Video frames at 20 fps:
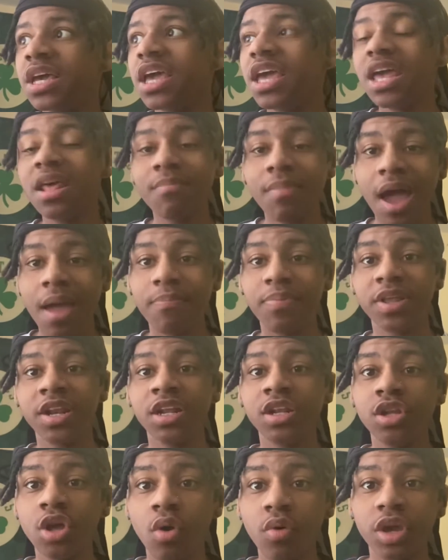In my
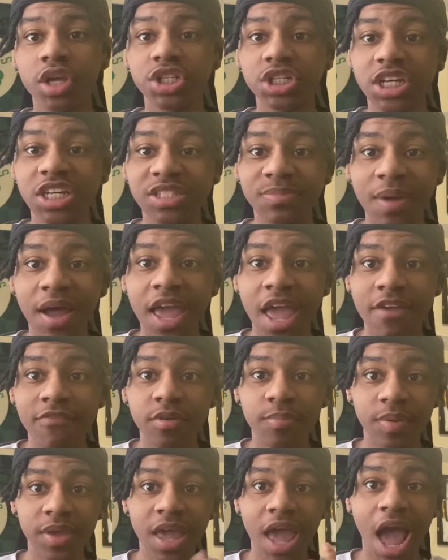opinion, Jokic is my
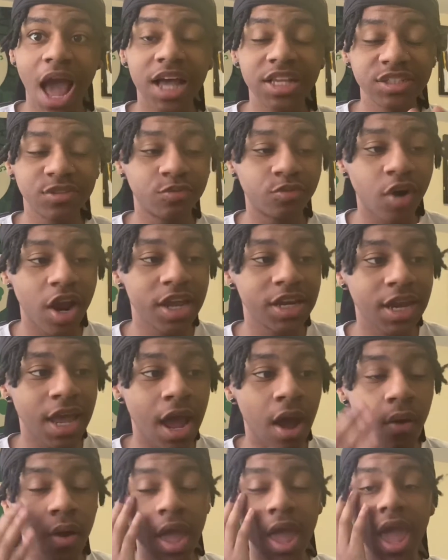MVP as of right
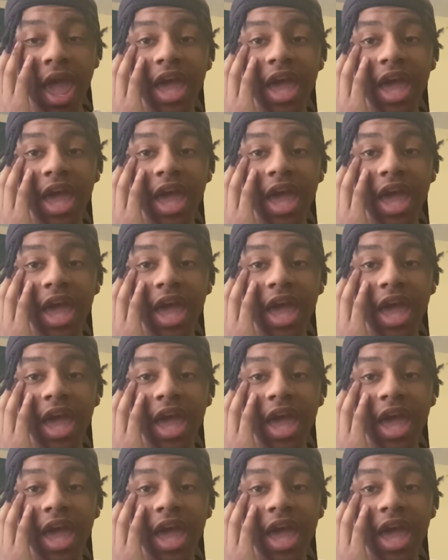now.